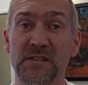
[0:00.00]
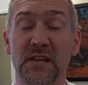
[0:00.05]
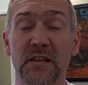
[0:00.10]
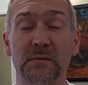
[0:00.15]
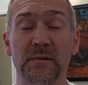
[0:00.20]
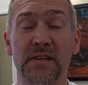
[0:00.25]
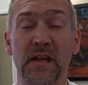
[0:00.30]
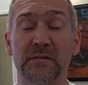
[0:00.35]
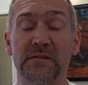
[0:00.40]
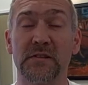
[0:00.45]
It's
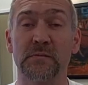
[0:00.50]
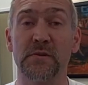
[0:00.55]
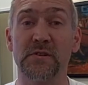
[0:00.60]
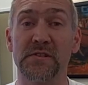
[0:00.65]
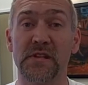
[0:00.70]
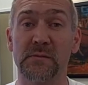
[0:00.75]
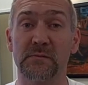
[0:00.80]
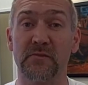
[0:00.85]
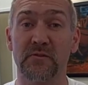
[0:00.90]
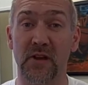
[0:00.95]
going to be kept in the
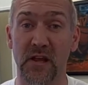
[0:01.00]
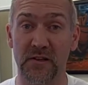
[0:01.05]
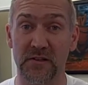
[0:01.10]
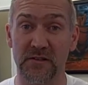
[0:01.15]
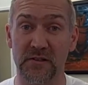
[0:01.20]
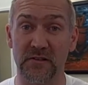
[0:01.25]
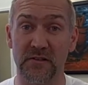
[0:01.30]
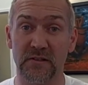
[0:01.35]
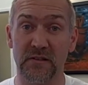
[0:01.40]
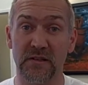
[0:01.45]
Museum of
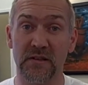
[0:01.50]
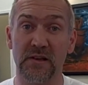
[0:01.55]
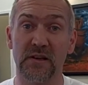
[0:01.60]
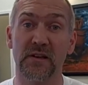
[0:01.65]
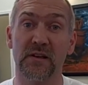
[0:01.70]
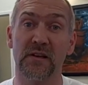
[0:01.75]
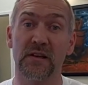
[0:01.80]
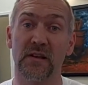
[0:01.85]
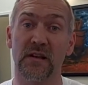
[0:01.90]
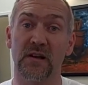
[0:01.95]
London
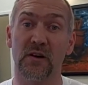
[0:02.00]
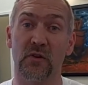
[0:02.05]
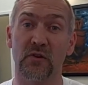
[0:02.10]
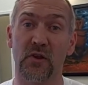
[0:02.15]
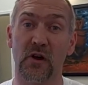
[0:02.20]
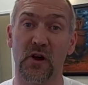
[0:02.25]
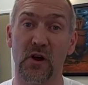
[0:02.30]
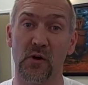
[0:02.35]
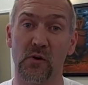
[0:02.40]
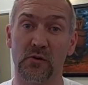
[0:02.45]

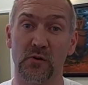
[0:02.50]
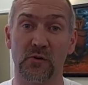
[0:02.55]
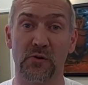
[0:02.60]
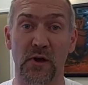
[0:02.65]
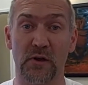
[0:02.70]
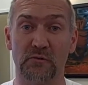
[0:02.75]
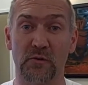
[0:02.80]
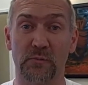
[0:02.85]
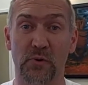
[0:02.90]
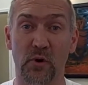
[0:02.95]
on the whole,
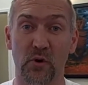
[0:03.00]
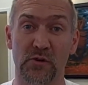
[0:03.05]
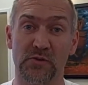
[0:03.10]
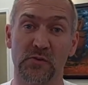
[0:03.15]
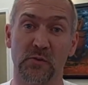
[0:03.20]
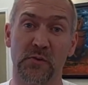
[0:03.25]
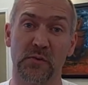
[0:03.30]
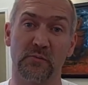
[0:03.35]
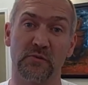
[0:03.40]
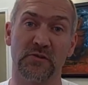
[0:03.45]
although
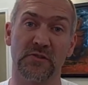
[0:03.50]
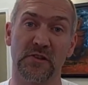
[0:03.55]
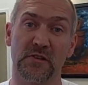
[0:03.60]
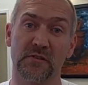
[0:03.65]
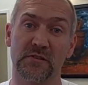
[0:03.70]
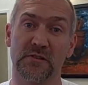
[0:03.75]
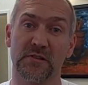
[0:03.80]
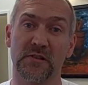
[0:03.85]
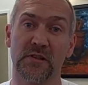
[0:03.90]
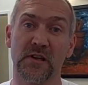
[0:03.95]
reports will be
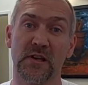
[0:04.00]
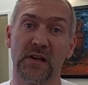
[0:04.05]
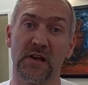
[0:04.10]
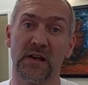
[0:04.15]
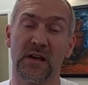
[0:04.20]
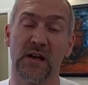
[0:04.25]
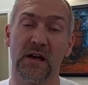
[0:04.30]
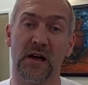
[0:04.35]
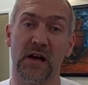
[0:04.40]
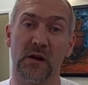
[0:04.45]
produced
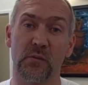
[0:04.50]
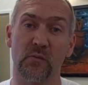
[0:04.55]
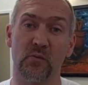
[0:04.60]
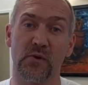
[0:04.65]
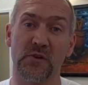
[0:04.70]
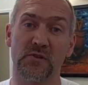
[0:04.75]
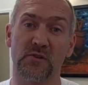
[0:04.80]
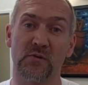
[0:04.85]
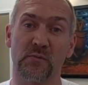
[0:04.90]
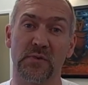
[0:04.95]

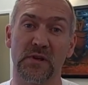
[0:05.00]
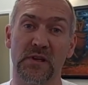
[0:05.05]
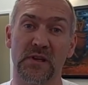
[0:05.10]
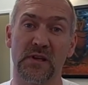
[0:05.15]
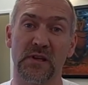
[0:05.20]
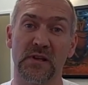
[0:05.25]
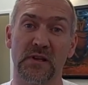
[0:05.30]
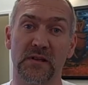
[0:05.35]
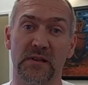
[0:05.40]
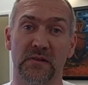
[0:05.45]
which will
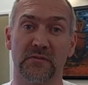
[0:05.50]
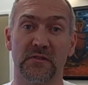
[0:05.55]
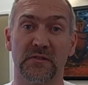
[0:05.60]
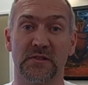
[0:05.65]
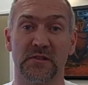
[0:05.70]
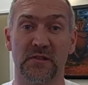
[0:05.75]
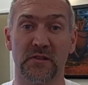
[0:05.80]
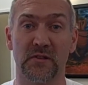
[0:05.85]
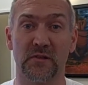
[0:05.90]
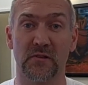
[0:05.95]
be given
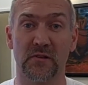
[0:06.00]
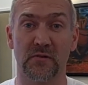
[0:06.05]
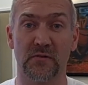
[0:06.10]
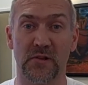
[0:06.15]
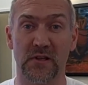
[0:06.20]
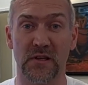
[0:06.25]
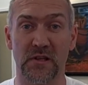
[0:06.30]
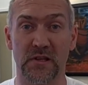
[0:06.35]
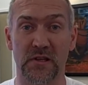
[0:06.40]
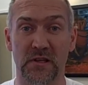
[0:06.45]
to
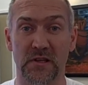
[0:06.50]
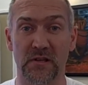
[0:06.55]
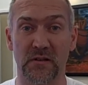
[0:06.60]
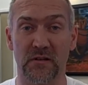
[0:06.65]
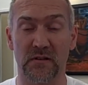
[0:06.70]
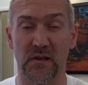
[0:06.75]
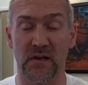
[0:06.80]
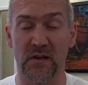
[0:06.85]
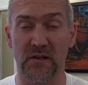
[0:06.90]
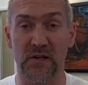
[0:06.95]
the
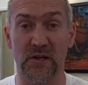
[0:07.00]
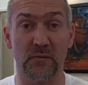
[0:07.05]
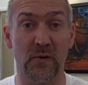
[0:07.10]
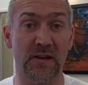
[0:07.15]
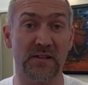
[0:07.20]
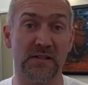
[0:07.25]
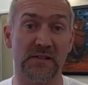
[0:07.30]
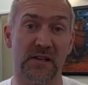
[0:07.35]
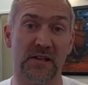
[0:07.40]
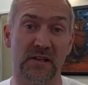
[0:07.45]

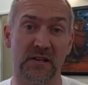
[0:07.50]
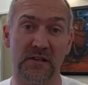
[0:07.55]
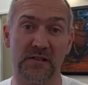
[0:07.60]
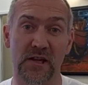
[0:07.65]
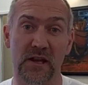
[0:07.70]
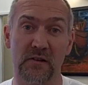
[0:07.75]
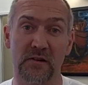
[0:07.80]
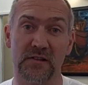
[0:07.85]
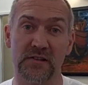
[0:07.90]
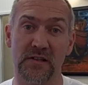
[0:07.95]
curators at
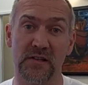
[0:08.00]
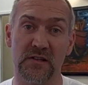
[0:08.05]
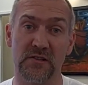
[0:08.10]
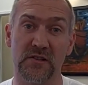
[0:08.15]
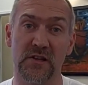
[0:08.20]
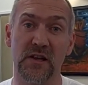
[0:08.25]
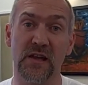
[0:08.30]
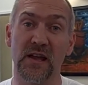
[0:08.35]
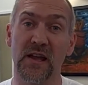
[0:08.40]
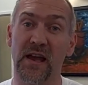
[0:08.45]
English
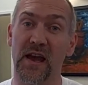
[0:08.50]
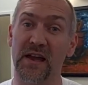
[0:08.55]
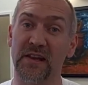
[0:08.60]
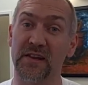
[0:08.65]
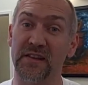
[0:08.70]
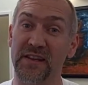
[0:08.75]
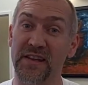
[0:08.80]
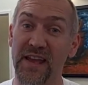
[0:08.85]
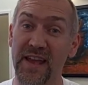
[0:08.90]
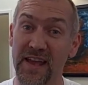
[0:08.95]
Heritage.
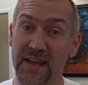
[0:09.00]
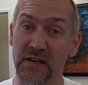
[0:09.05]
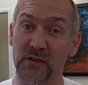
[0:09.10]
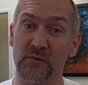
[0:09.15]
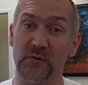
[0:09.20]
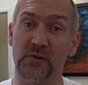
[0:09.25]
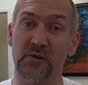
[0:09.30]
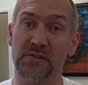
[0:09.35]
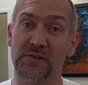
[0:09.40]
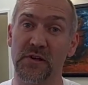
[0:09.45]
And at the end,
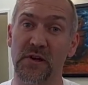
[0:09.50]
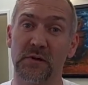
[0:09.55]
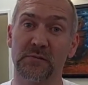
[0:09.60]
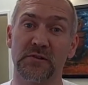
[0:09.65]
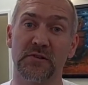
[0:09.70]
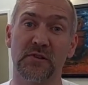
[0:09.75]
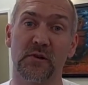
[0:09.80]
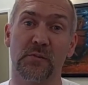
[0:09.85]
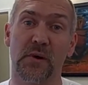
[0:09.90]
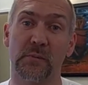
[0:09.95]
we'll also have
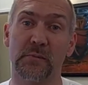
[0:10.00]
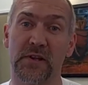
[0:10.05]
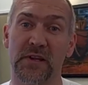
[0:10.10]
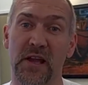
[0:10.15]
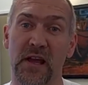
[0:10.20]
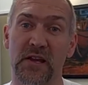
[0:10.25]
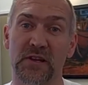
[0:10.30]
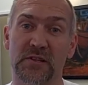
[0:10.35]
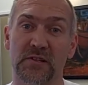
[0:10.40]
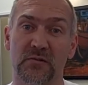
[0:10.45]
to do a
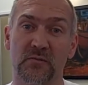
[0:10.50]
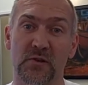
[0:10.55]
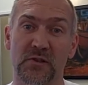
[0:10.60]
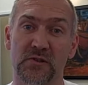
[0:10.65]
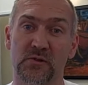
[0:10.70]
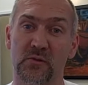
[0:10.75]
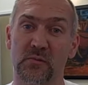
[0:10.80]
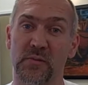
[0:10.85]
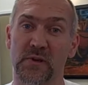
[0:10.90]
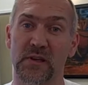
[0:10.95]
publication
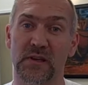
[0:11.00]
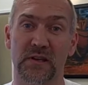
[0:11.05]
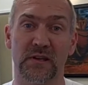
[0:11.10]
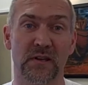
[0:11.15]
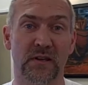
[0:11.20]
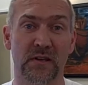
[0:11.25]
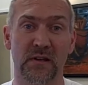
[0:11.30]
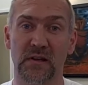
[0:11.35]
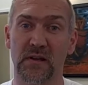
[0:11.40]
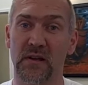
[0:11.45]
which will be
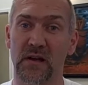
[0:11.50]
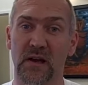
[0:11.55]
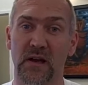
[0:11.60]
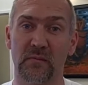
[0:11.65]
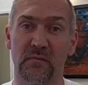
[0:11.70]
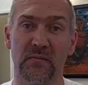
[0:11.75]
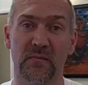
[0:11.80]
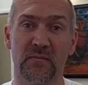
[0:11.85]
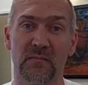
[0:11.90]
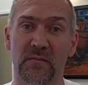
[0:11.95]

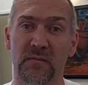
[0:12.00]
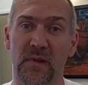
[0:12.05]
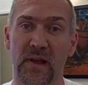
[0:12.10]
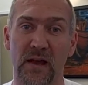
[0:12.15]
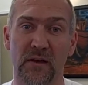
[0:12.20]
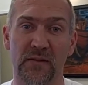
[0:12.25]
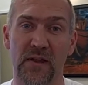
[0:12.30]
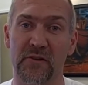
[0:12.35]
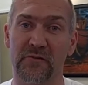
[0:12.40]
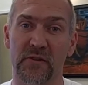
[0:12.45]

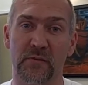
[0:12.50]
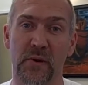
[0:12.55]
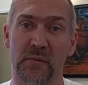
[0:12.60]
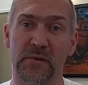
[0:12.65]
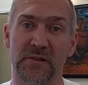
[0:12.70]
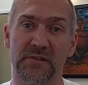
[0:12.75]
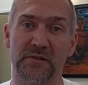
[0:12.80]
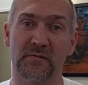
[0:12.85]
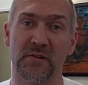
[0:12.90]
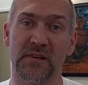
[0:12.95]
out there for the
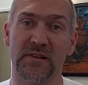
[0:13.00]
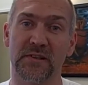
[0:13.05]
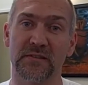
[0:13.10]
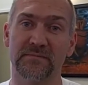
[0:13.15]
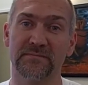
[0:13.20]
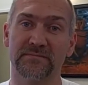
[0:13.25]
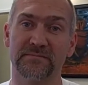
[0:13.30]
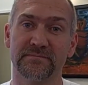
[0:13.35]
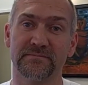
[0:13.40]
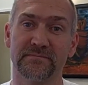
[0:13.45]
public to
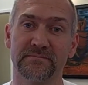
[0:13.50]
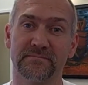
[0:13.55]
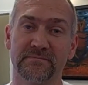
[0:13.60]
read.